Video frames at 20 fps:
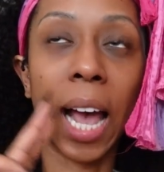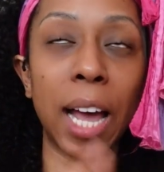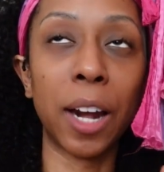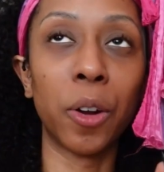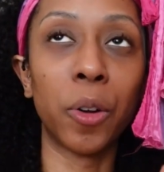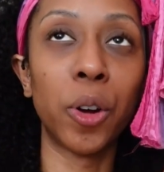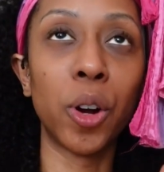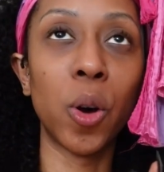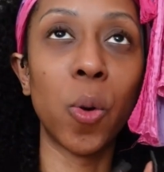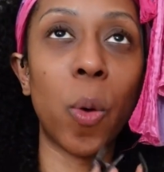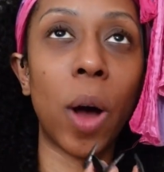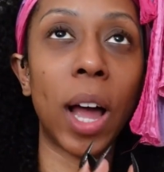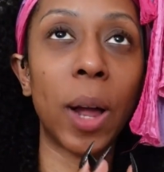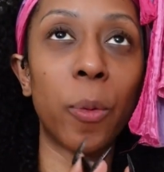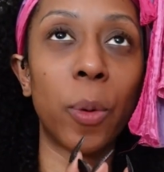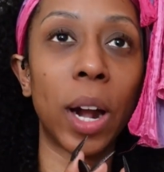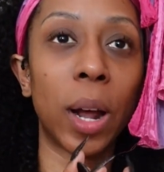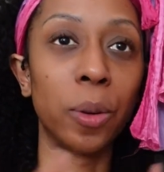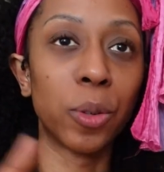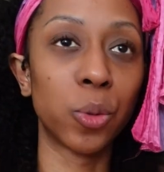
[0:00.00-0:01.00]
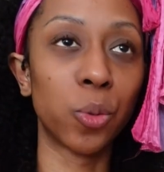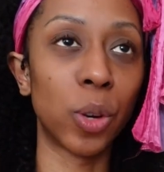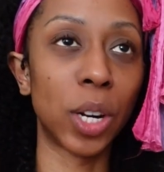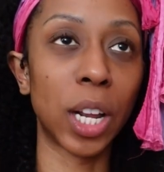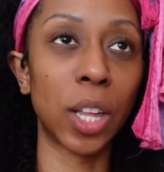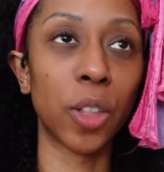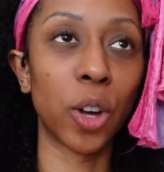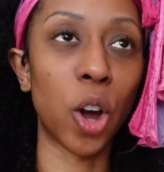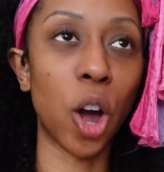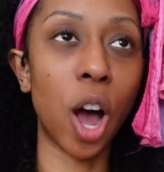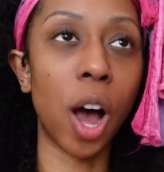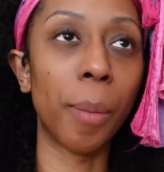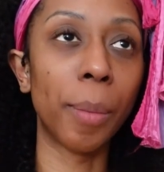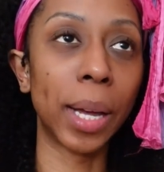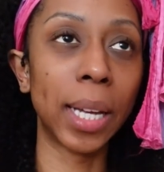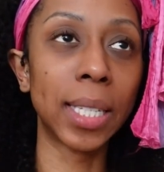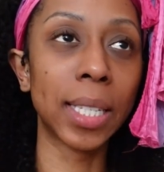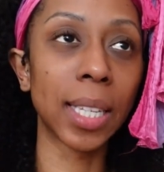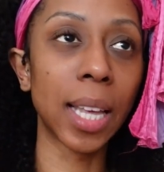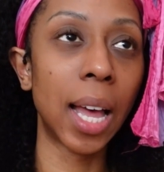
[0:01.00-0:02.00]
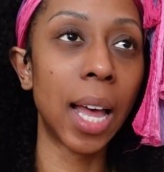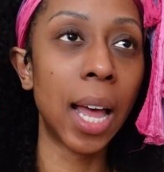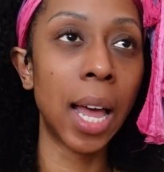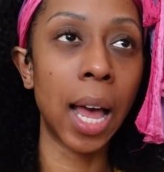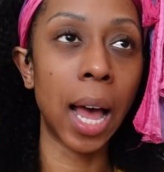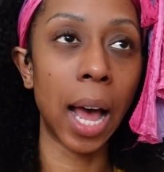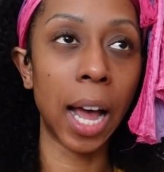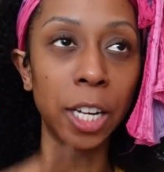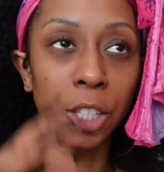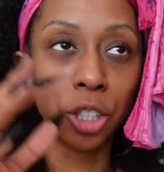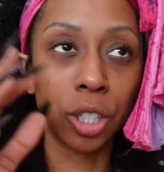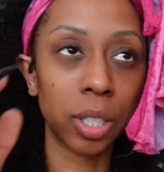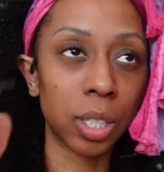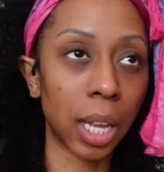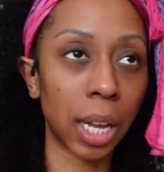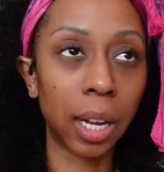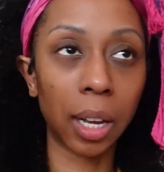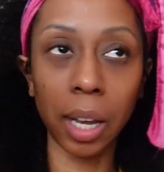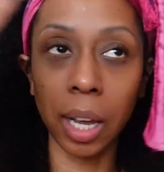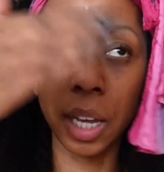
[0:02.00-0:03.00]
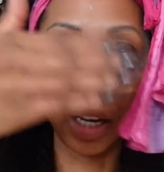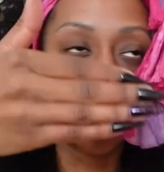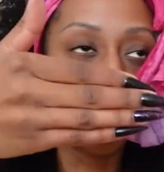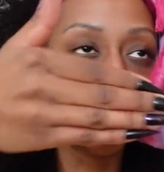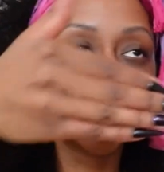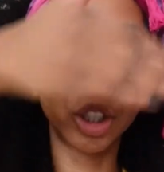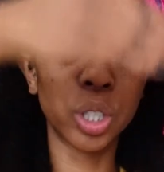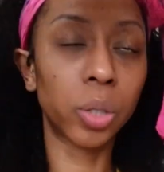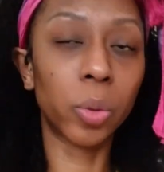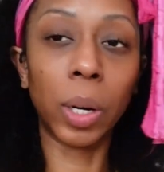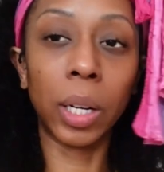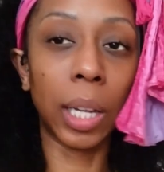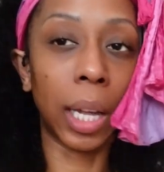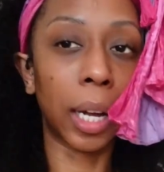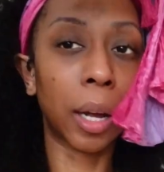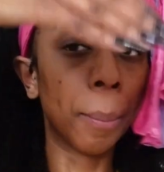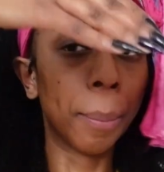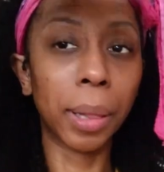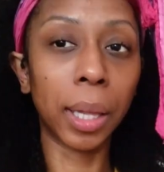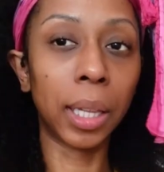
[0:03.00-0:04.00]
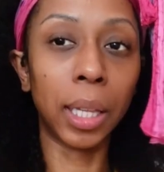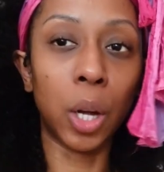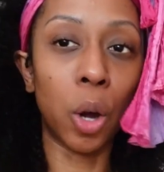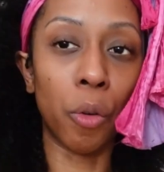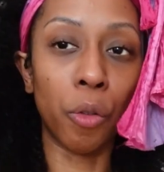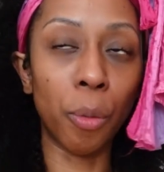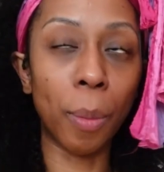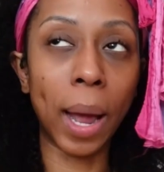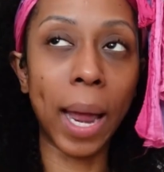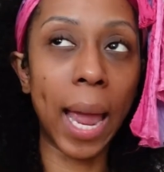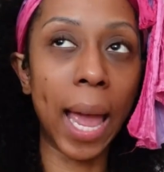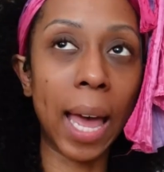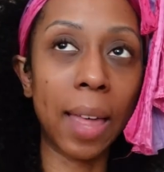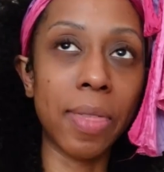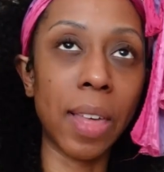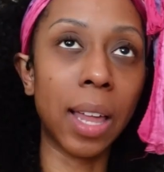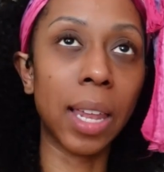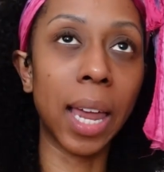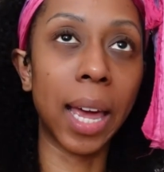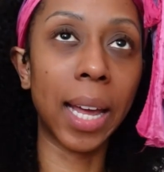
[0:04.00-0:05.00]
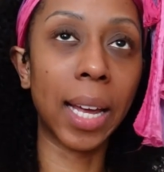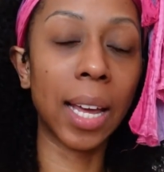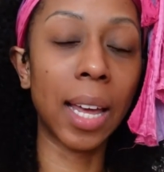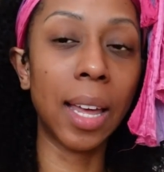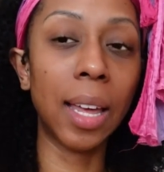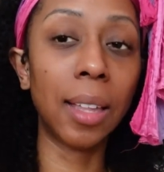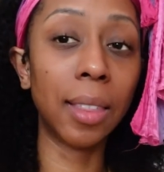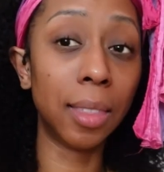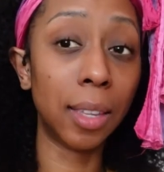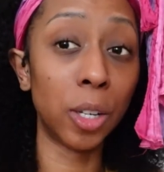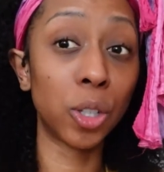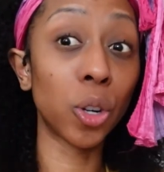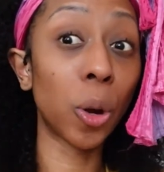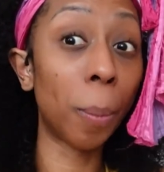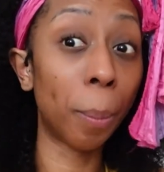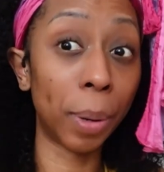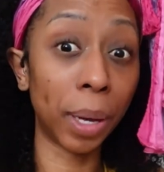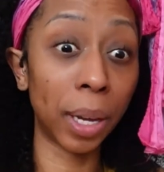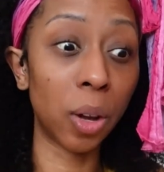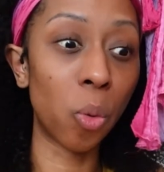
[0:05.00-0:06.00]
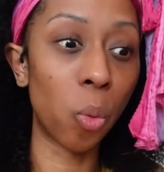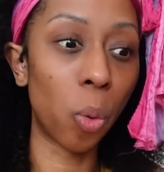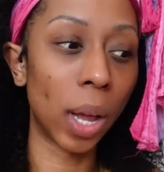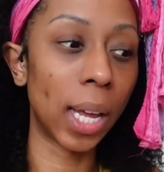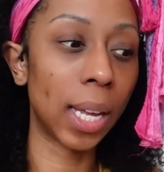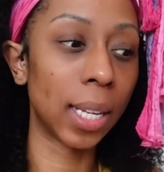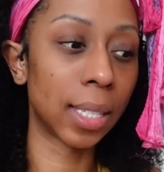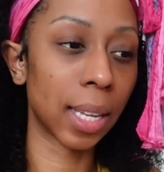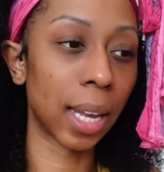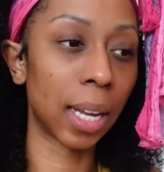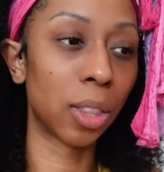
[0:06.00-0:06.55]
I don't know why when I was reading the comments, I just, like, it would just went, like, completely over my head that, like, these are big weights.